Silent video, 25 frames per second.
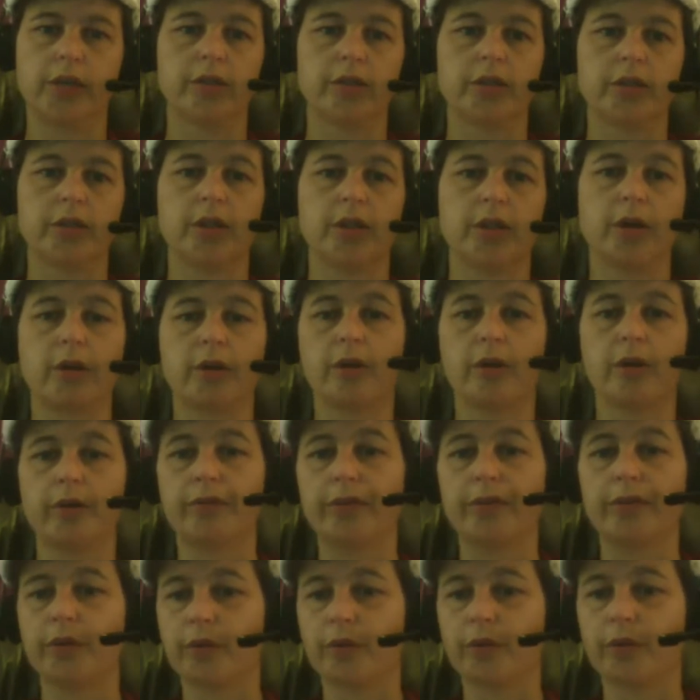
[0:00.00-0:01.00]
So if
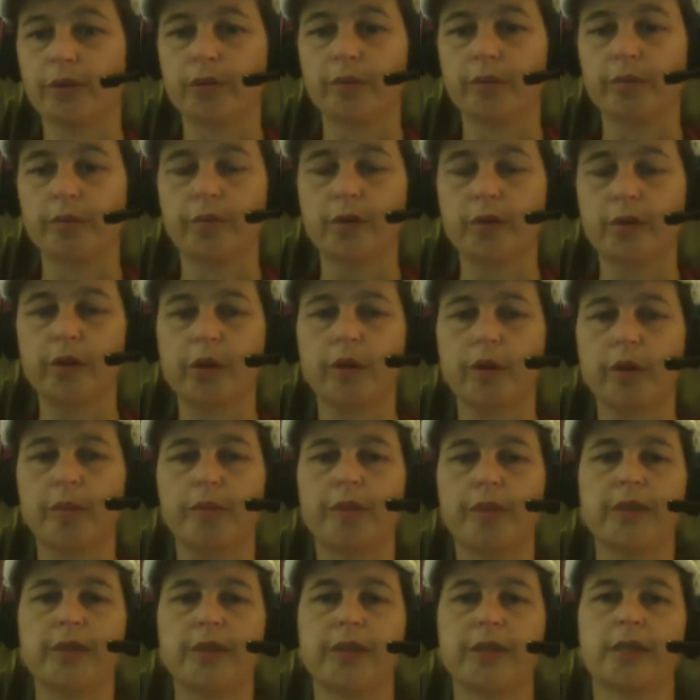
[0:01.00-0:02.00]
you were doing a
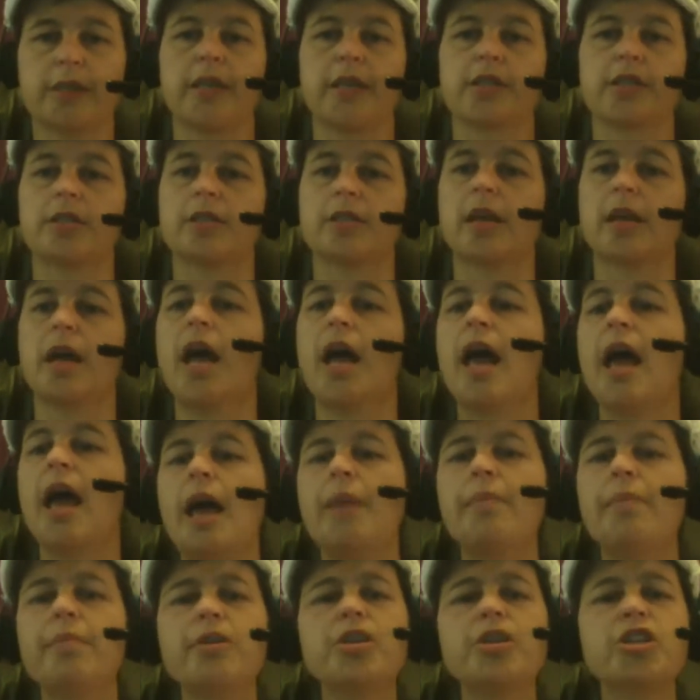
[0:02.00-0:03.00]
presentation,
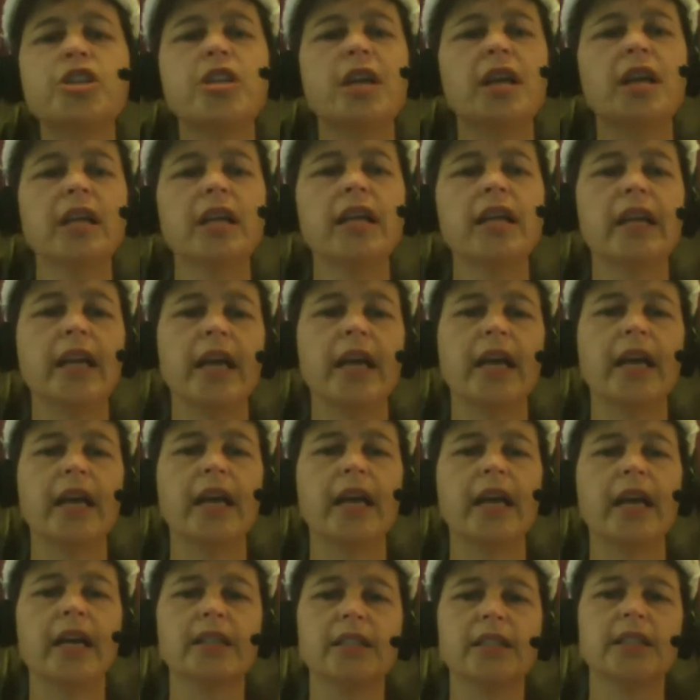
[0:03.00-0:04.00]
and Michelle
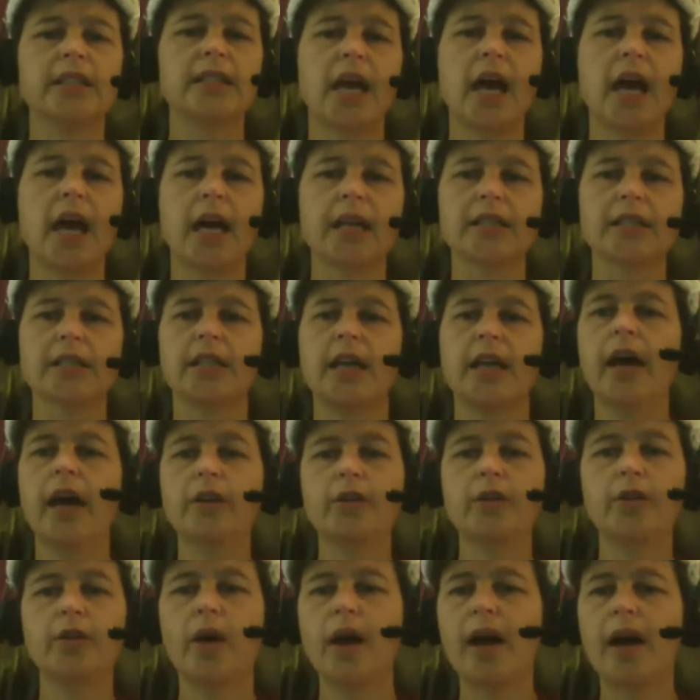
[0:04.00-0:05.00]
Edhouse has asked, how
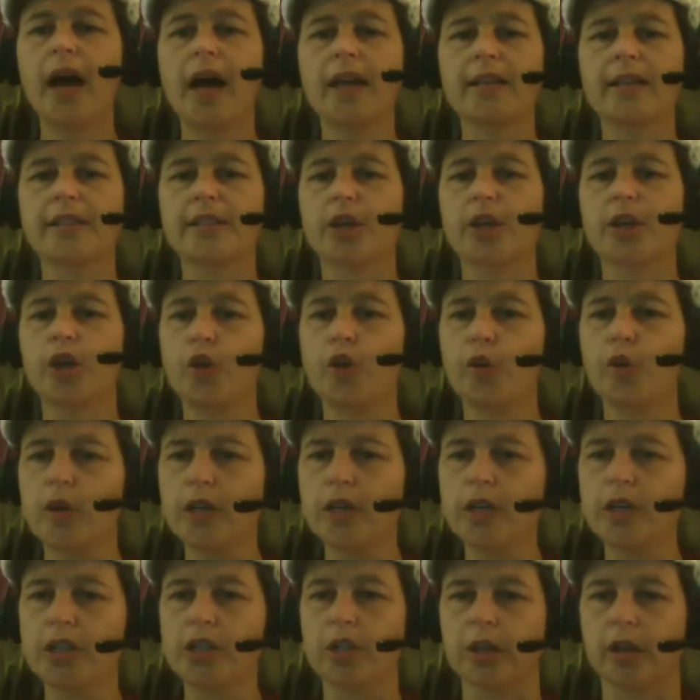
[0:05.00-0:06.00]
do I ask a
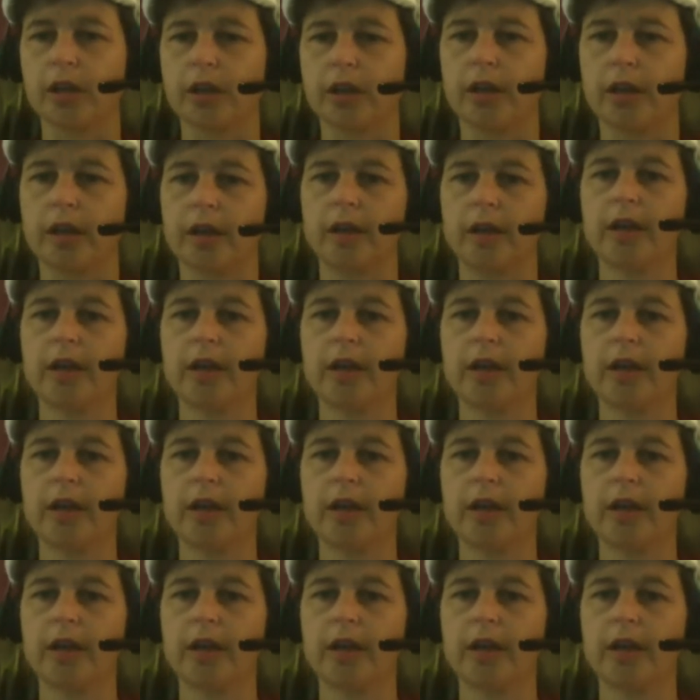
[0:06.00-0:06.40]
question?